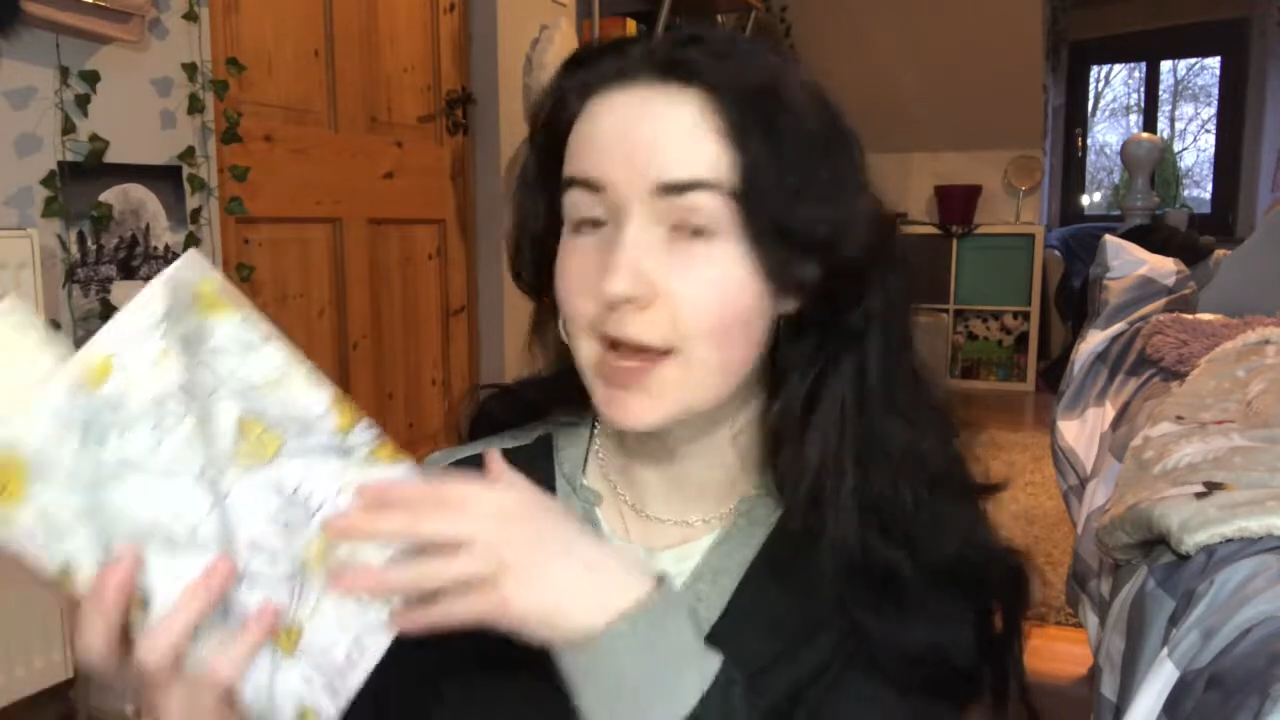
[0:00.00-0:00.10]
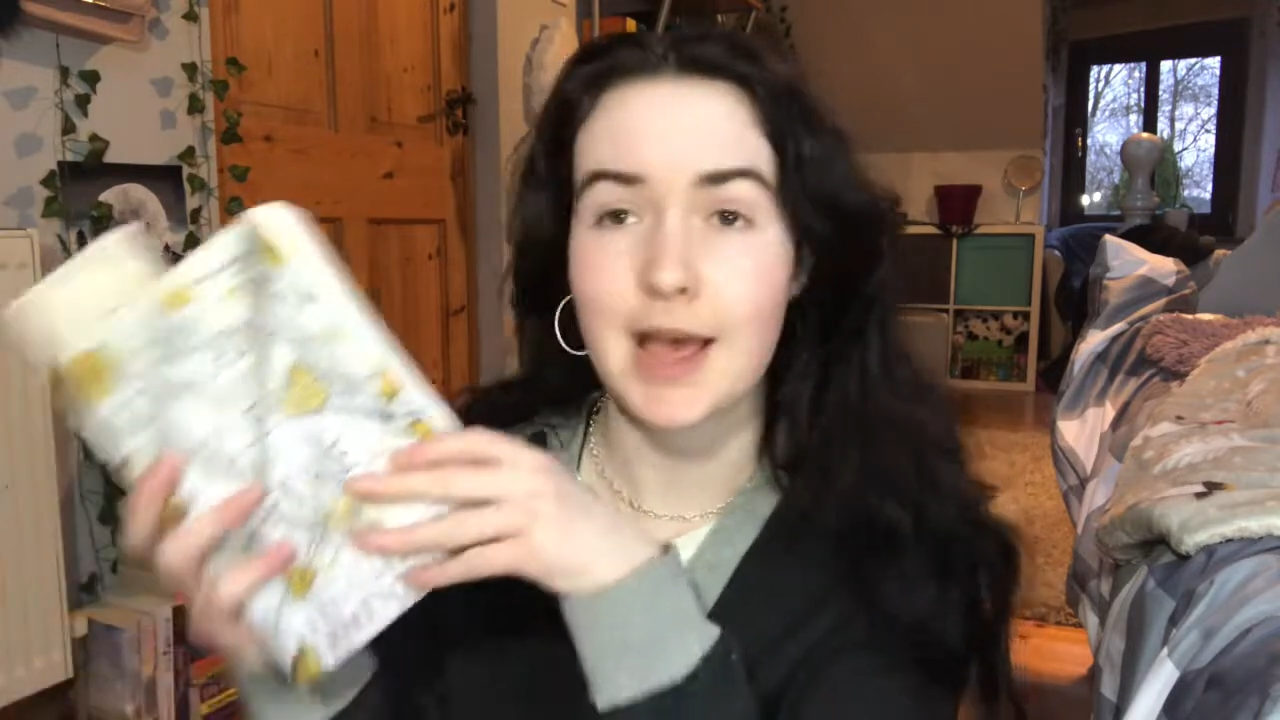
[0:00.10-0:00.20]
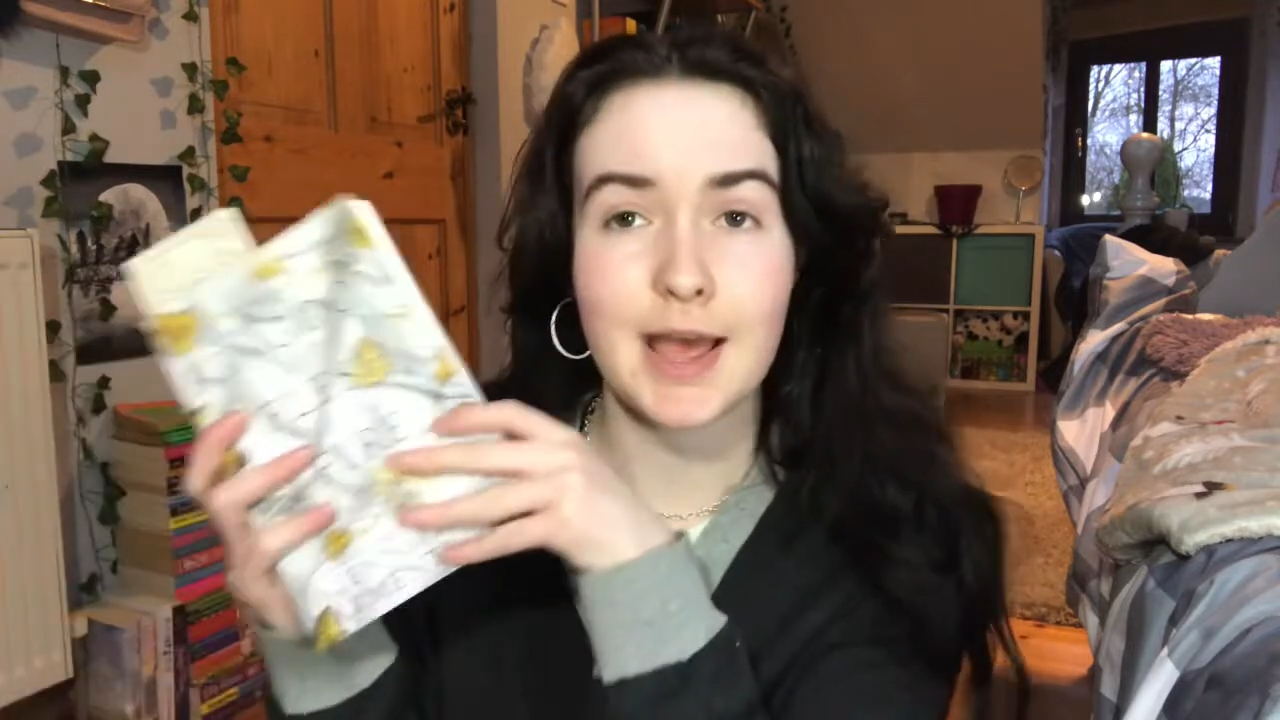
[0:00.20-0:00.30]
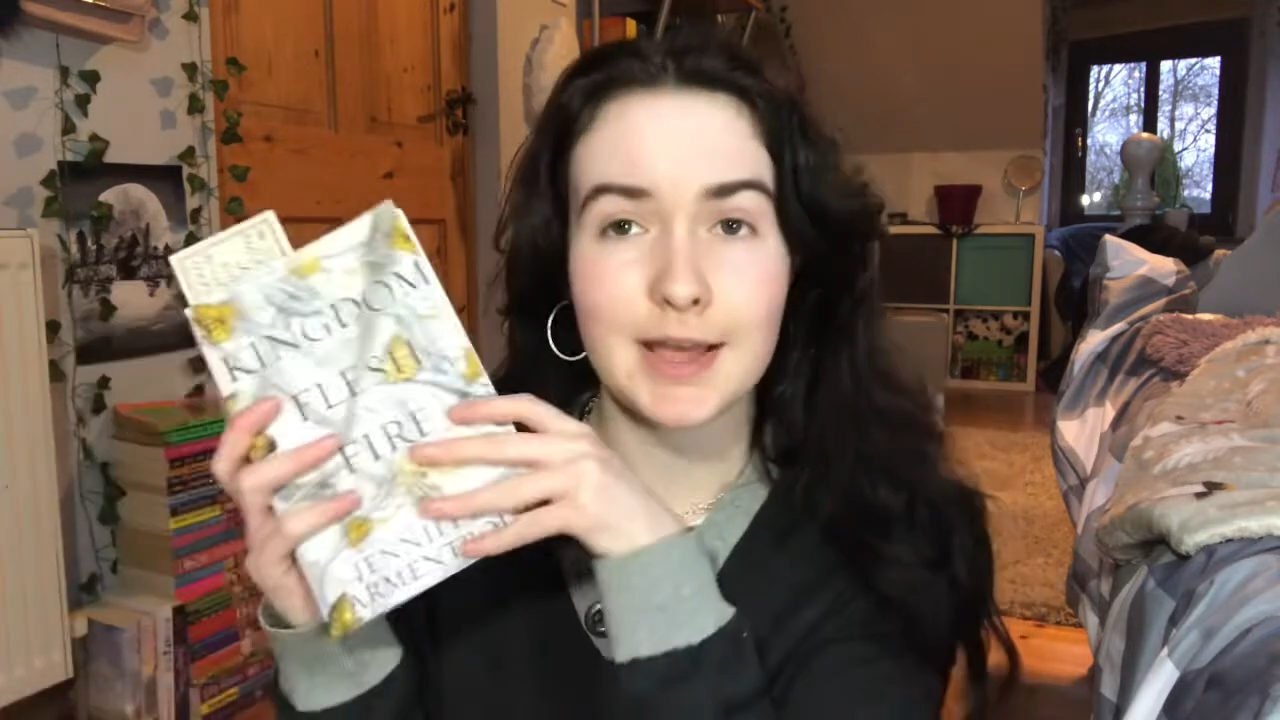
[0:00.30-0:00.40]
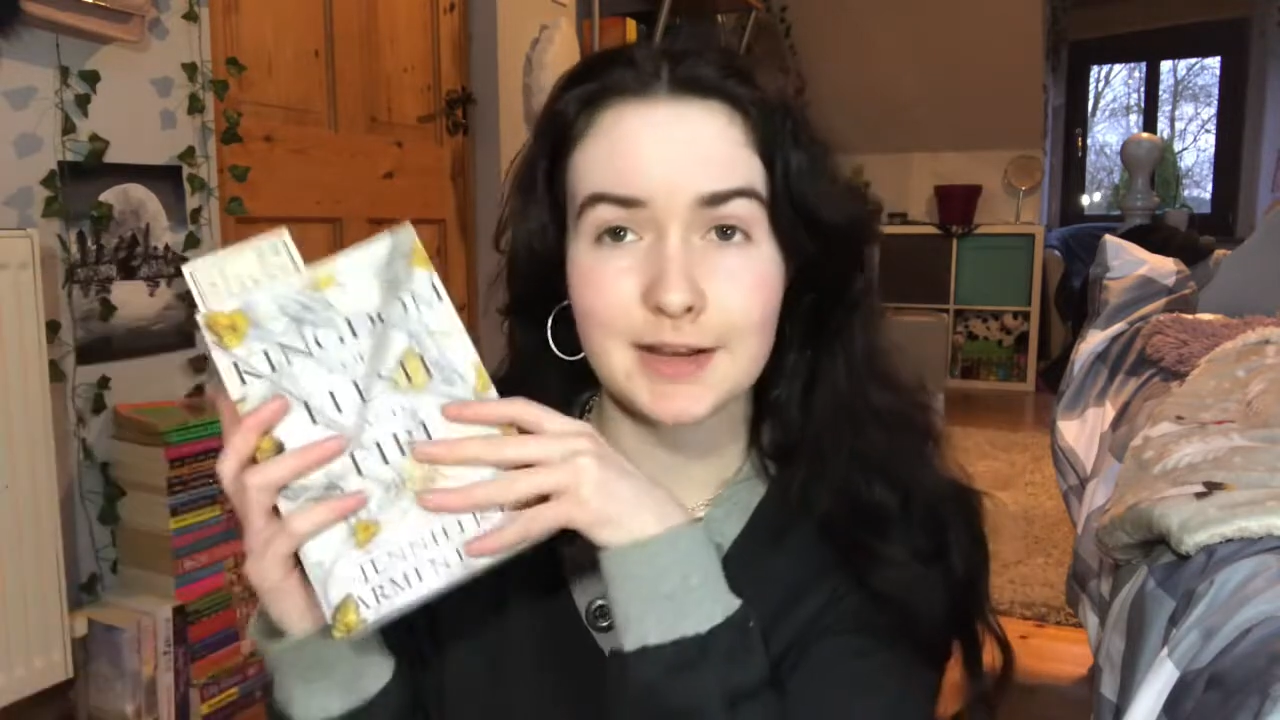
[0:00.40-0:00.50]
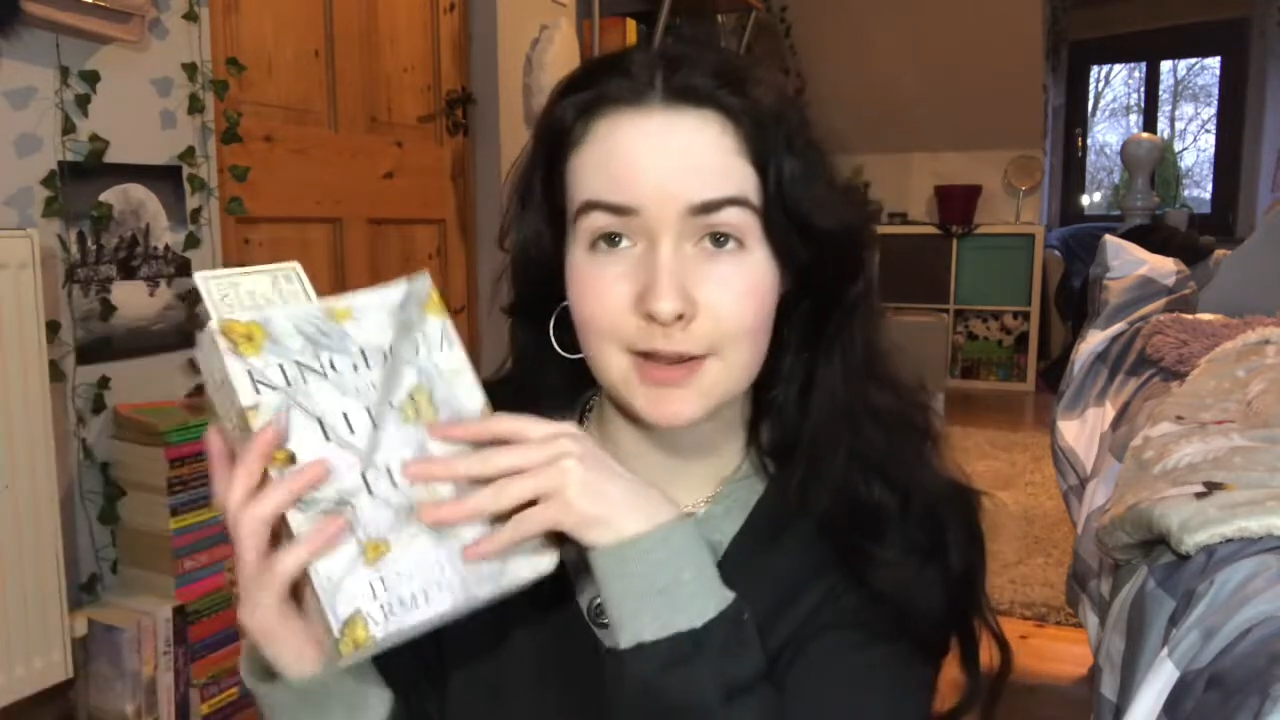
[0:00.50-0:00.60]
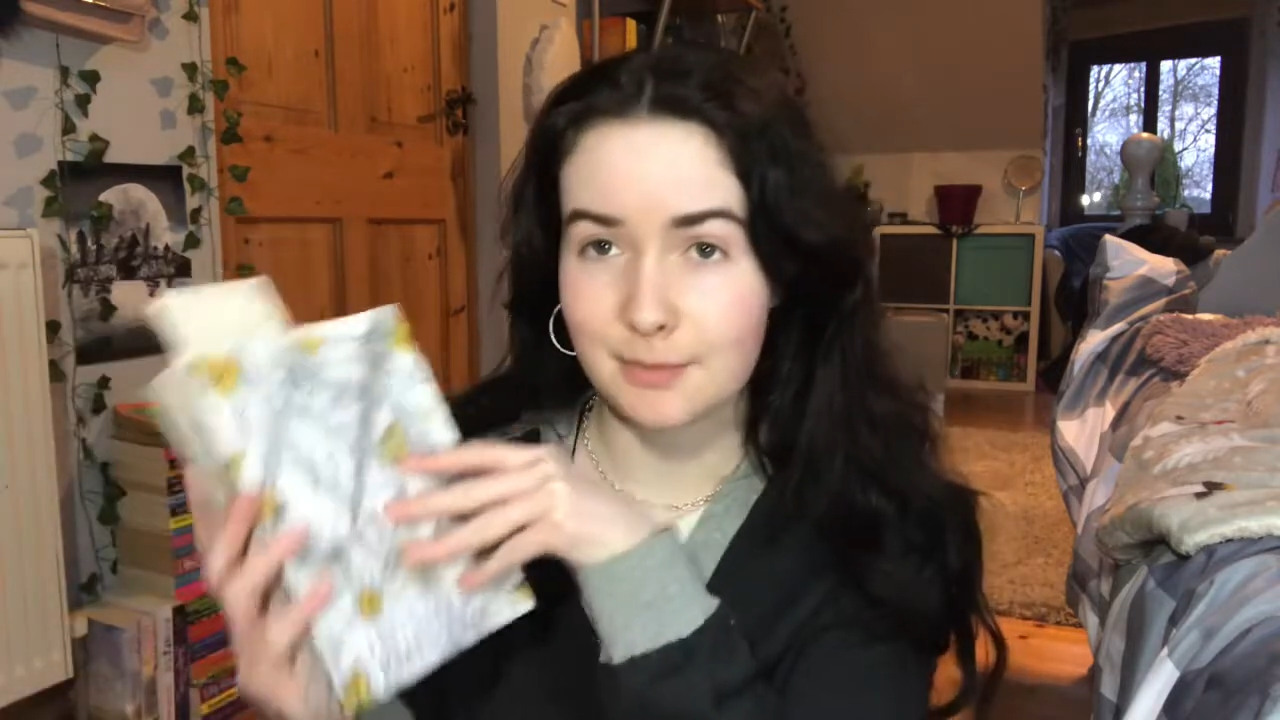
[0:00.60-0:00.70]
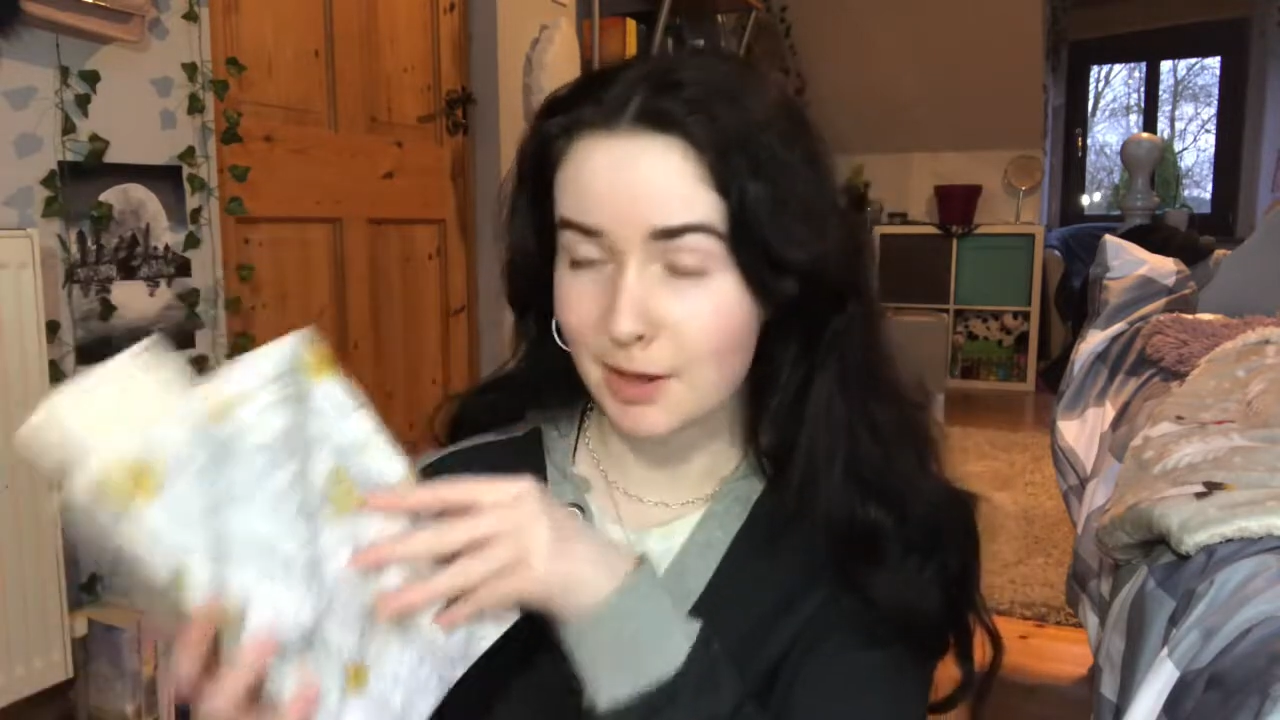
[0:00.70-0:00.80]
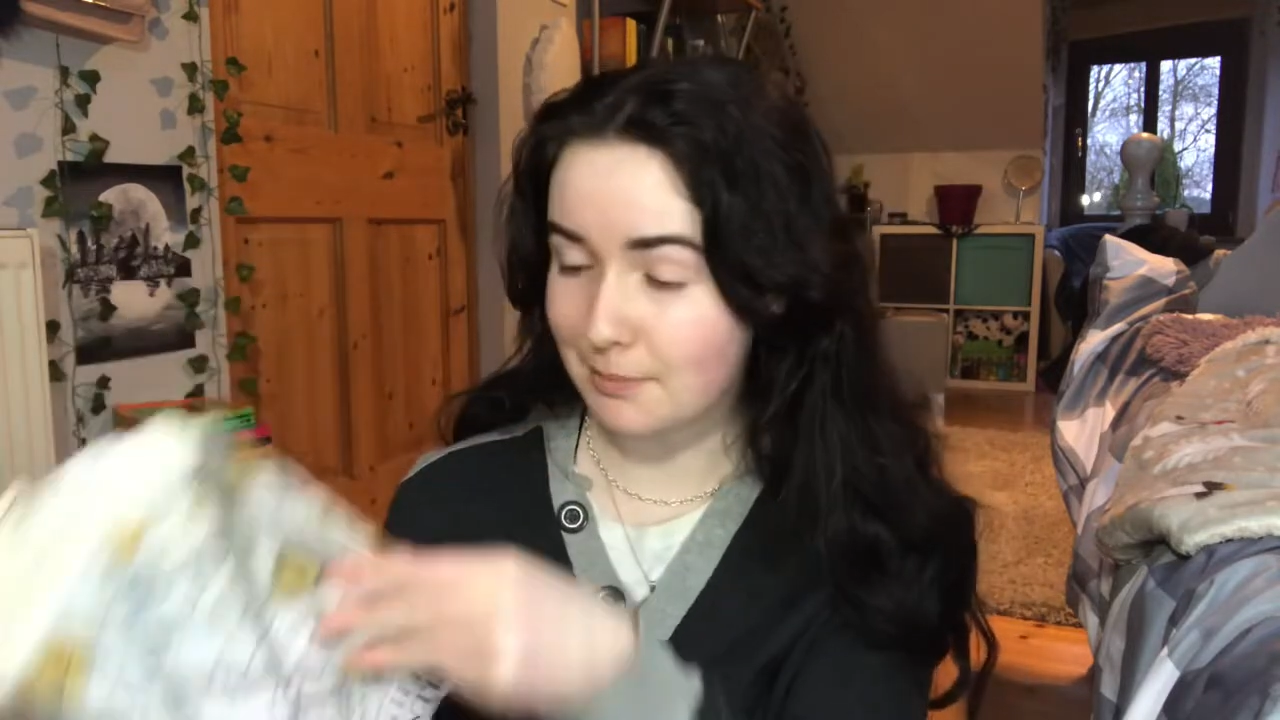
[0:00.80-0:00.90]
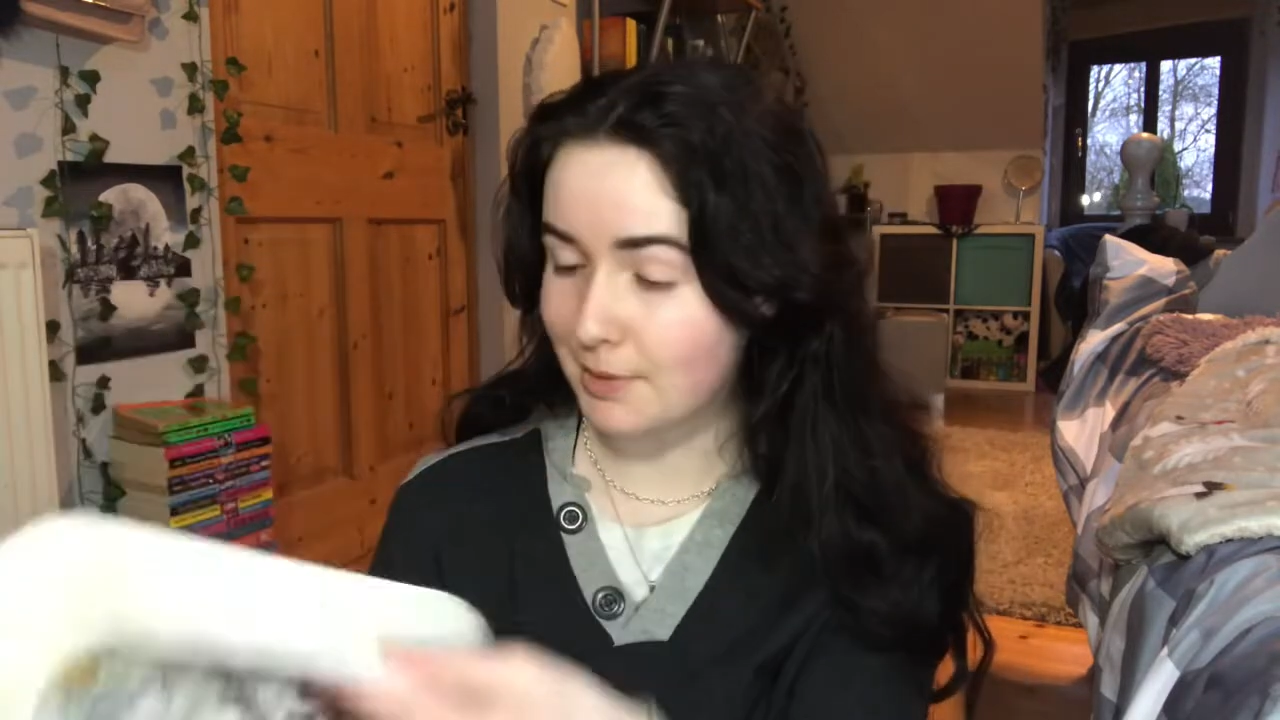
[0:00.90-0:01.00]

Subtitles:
And I'm on